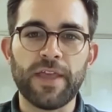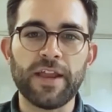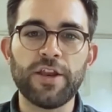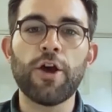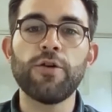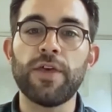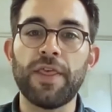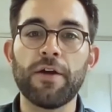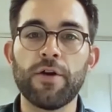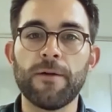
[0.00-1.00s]
They know that
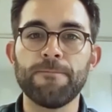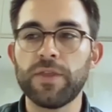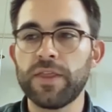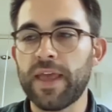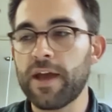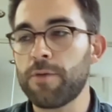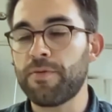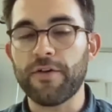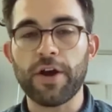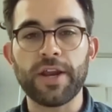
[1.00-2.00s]
they are
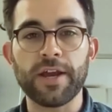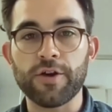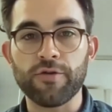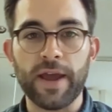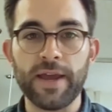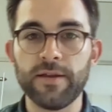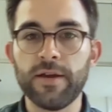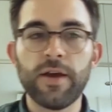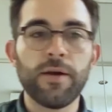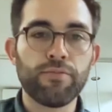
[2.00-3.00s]
providing a great
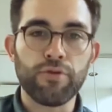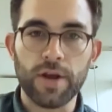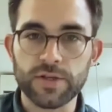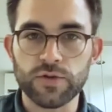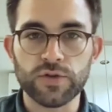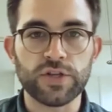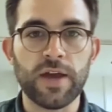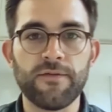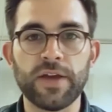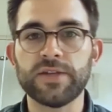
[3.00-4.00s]
product or
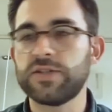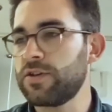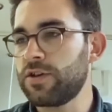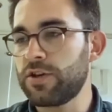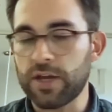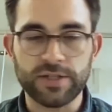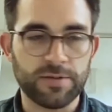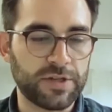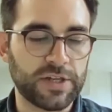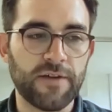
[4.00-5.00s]
service,
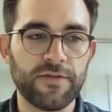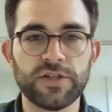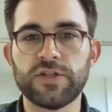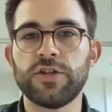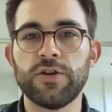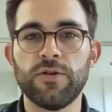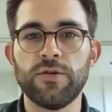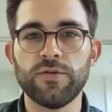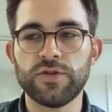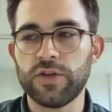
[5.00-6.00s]
customer service
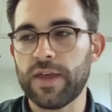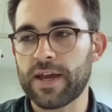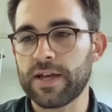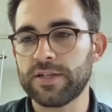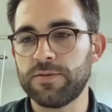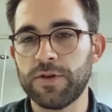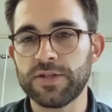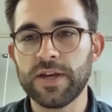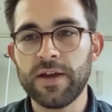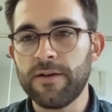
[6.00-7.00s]
to their customers.
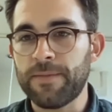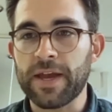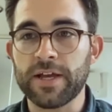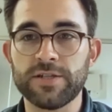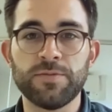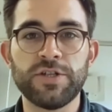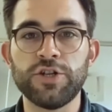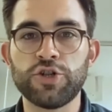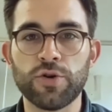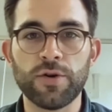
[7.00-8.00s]
Their customers
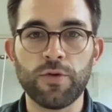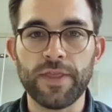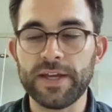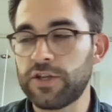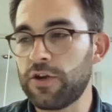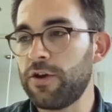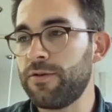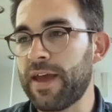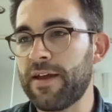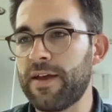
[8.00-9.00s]
enjoy what they do.
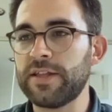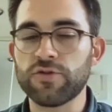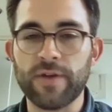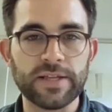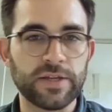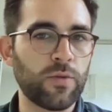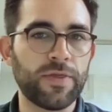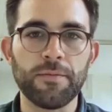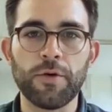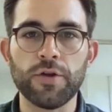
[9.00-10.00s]
They're interacting with
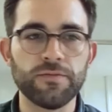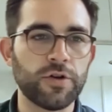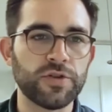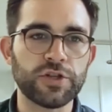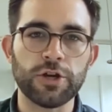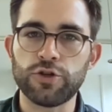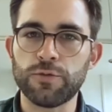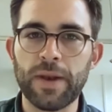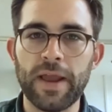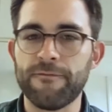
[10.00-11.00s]
them on social
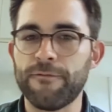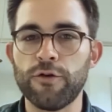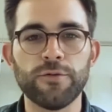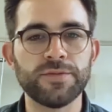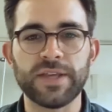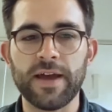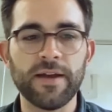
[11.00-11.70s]
platforms.